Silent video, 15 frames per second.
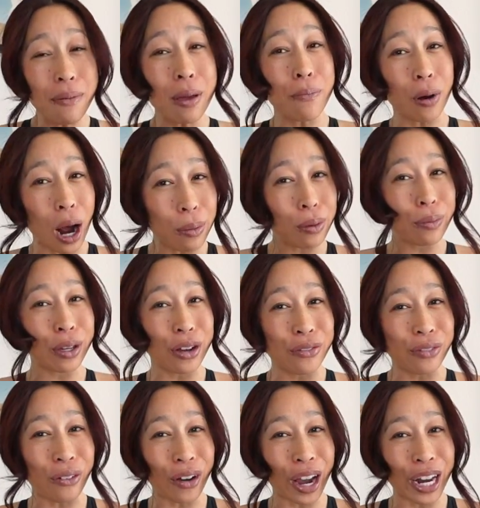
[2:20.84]
probably
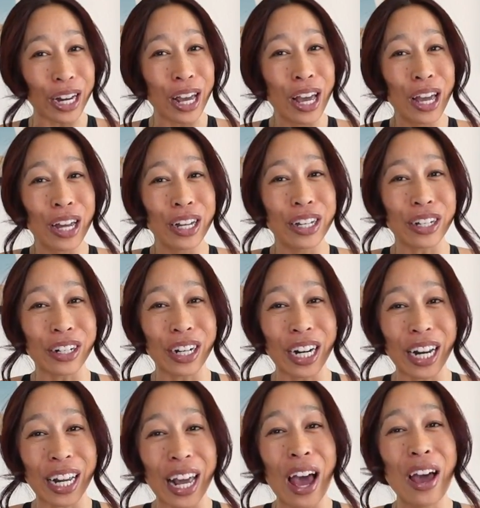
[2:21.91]
avoid
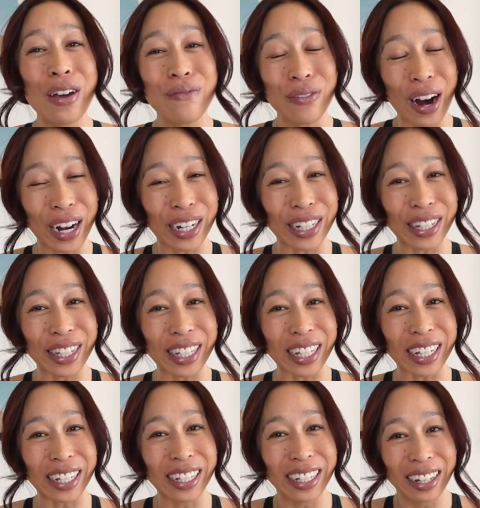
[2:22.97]
during
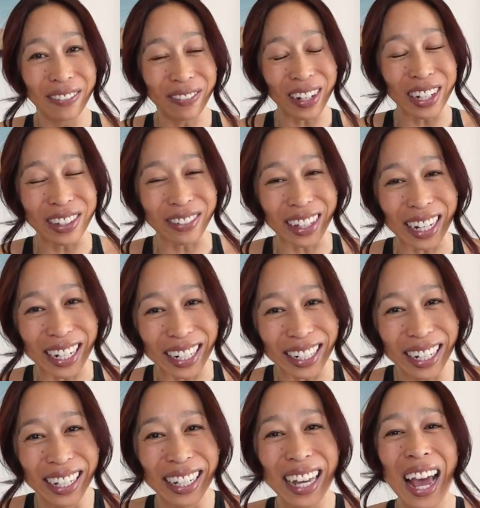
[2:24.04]
pregnancy,
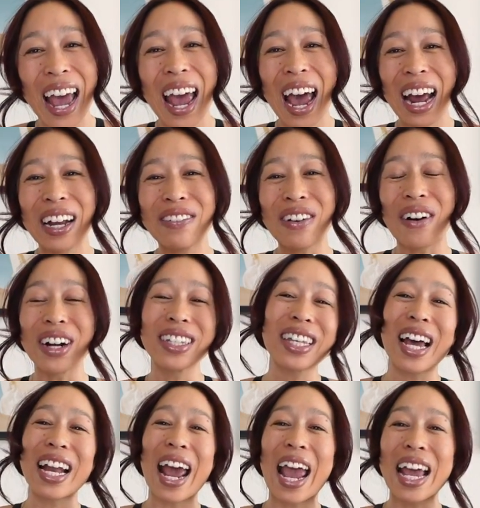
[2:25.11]
fitness-related. And of course,
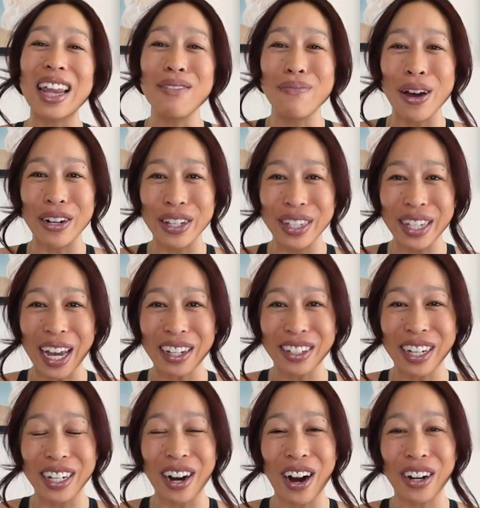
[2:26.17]
that 8th bonus
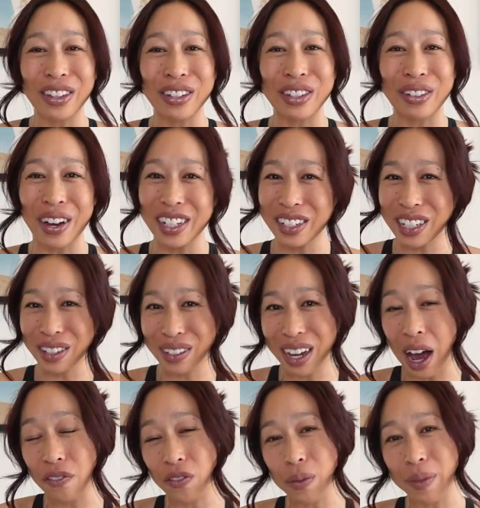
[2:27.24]
section are those questions we
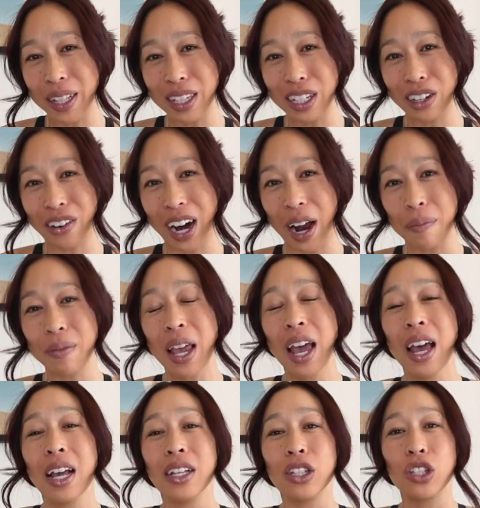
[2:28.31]
got from Instagram.
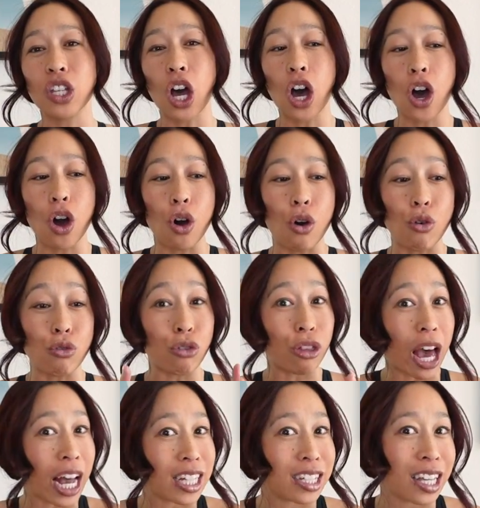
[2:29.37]
So
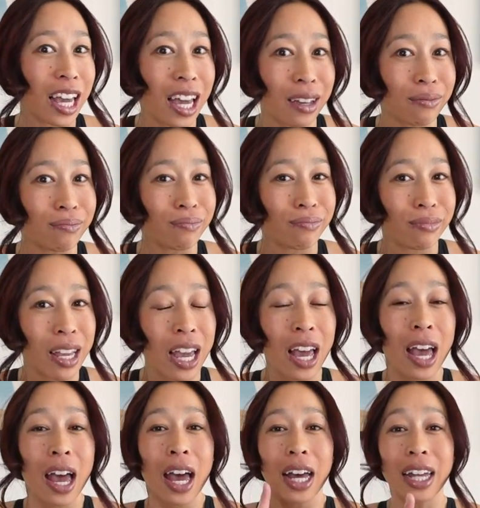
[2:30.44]
that's it.
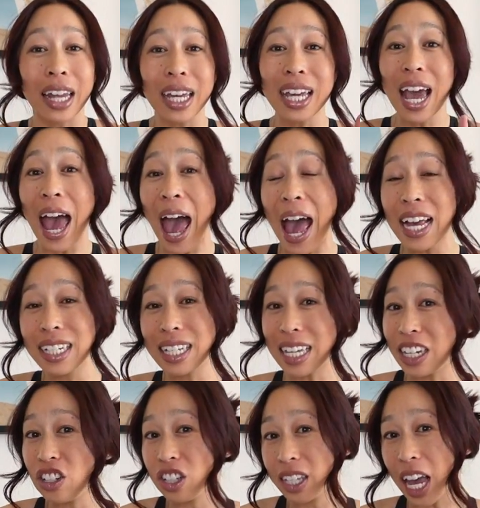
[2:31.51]
Click ahead to
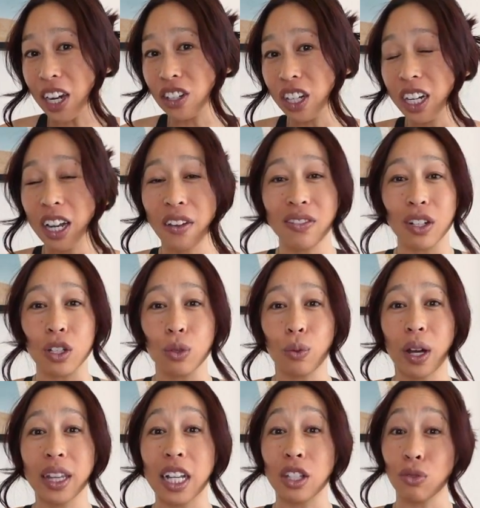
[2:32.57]
each section if there's
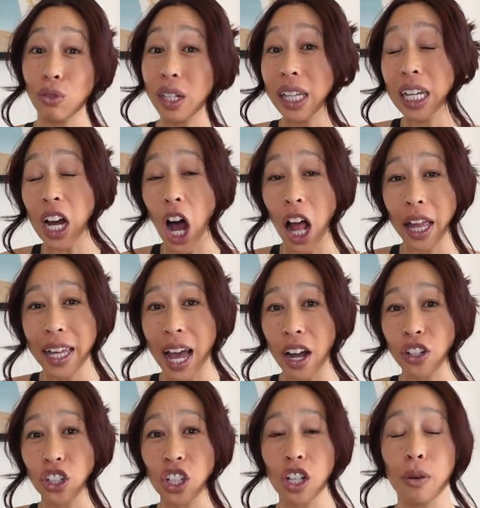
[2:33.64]
one that's really calling
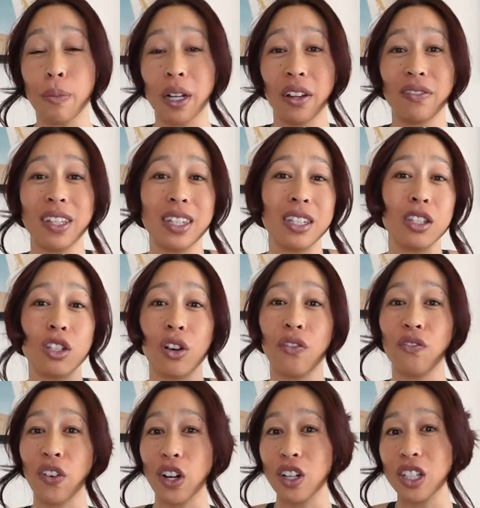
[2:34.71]
out to you. But if this is your
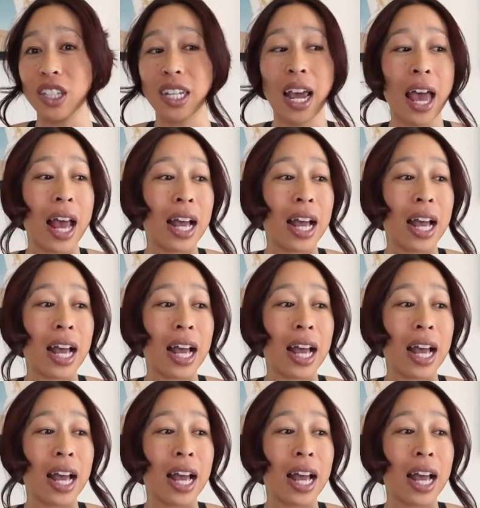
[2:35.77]
first